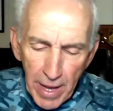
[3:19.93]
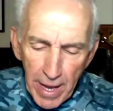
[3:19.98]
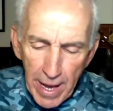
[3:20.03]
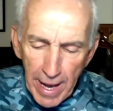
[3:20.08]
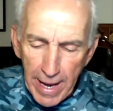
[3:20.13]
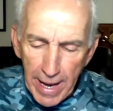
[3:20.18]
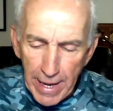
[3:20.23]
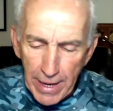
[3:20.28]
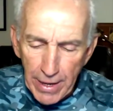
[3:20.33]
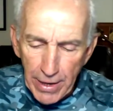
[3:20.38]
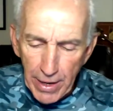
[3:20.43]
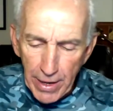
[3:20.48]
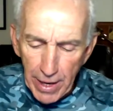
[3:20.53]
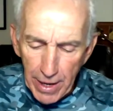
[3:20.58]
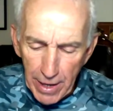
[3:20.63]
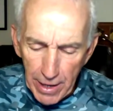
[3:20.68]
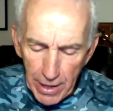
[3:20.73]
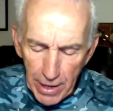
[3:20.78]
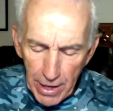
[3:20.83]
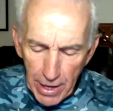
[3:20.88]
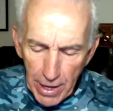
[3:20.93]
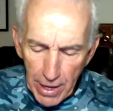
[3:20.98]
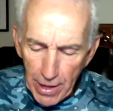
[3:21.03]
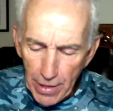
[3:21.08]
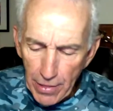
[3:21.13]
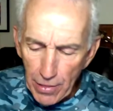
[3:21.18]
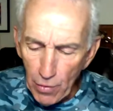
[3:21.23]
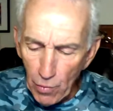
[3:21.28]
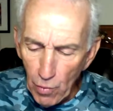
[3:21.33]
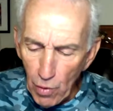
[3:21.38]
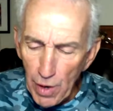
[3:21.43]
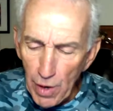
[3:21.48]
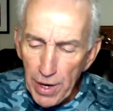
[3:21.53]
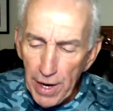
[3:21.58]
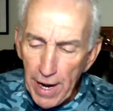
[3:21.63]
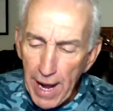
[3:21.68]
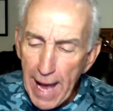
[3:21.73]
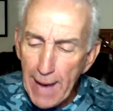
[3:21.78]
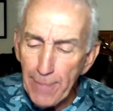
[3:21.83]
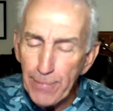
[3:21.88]
And the one
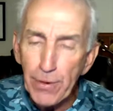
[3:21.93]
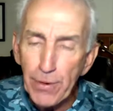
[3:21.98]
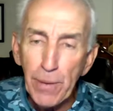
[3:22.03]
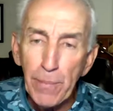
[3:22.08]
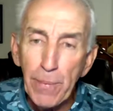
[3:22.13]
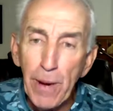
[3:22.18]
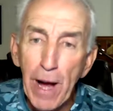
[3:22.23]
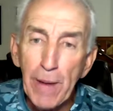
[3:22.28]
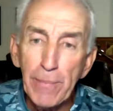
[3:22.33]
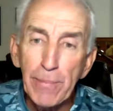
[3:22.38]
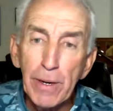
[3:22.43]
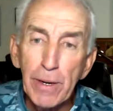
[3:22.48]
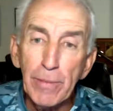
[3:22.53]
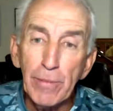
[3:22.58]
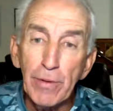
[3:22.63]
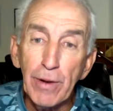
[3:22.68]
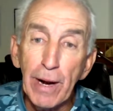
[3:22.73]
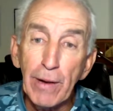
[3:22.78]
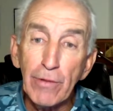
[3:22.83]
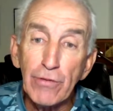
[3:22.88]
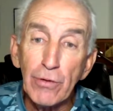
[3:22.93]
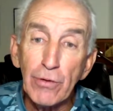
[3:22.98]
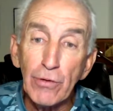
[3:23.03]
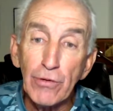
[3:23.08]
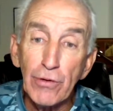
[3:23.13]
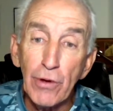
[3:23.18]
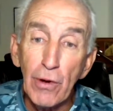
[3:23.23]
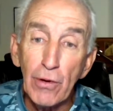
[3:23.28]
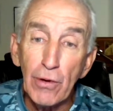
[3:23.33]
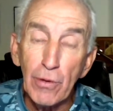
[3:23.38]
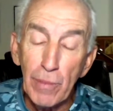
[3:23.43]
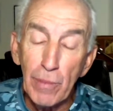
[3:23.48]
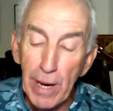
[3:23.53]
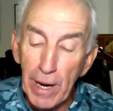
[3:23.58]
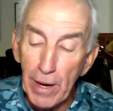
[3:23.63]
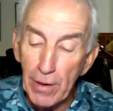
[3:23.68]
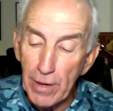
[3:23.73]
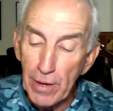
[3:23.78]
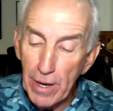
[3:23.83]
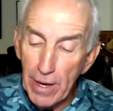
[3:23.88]
that happened to pop up that I was going to talk
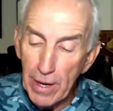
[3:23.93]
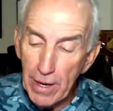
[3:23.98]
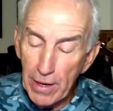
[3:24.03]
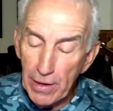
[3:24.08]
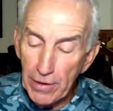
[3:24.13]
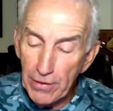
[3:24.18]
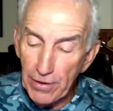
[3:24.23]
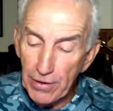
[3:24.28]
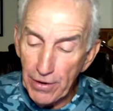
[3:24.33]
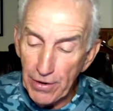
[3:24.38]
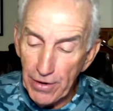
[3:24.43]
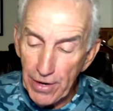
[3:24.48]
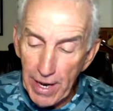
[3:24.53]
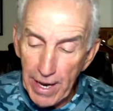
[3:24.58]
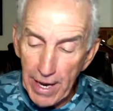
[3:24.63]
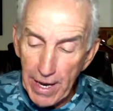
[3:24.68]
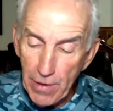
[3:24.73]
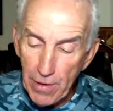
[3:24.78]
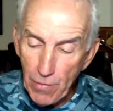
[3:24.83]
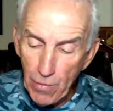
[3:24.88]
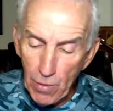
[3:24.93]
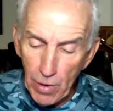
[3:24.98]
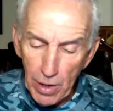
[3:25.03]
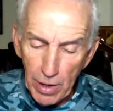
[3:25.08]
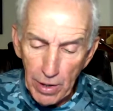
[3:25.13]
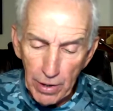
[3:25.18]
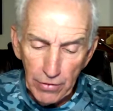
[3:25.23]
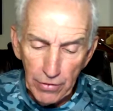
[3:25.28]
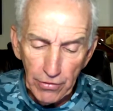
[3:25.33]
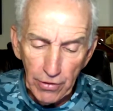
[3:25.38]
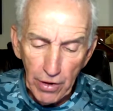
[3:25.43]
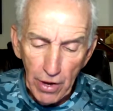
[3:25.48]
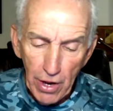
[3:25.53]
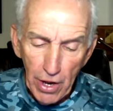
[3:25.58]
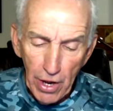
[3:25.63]
about today was